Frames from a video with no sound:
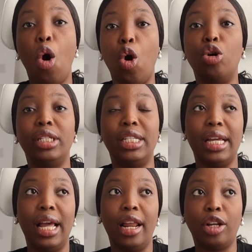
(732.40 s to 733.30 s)
on
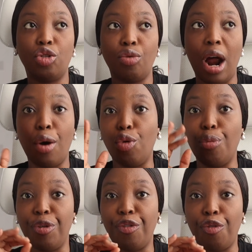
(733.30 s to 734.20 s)
the Electoral Roll
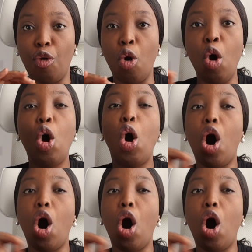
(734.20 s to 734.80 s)
before,